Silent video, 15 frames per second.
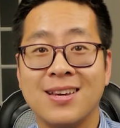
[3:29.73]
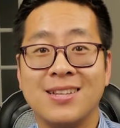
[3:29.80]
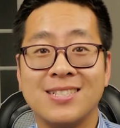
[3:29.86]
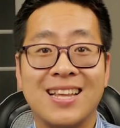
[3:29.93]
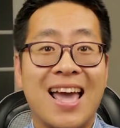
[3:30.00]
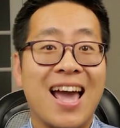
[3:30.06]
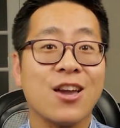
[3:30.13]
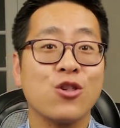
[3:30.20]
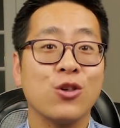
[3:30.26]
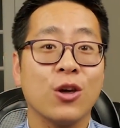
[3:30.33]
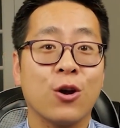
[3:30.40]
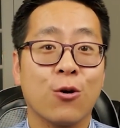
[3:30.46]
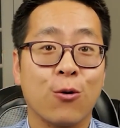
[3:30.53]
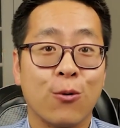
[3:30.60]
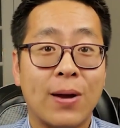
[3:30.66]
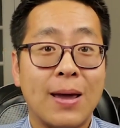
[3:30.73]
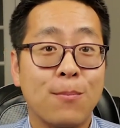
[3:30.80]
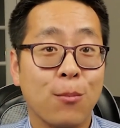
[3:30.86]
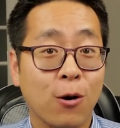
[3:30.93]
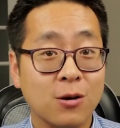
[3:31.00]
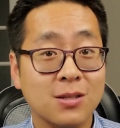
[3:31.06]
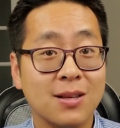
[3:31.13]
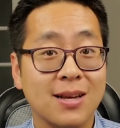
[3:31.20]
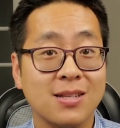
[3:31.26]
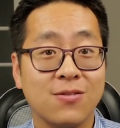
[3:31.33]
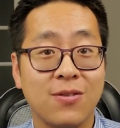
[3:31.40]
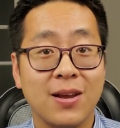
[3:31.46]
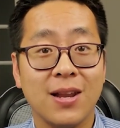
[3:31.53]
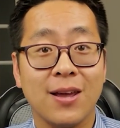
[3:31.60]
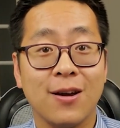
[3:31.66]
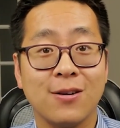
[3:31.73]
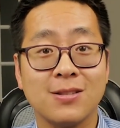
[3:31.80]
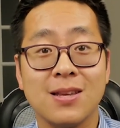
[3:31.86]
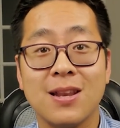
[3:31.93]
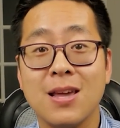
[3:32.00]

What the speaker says: to actually create personalized videos and